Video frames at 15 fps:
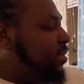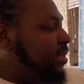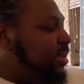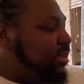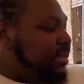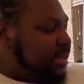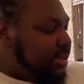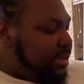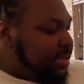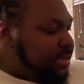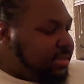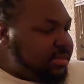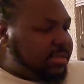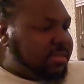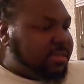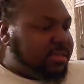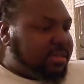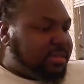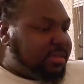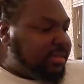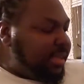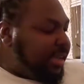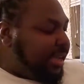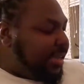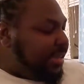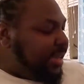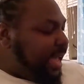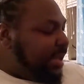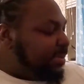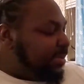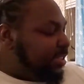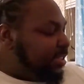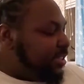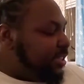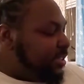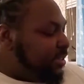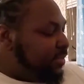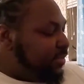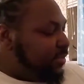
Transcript: this is the adapter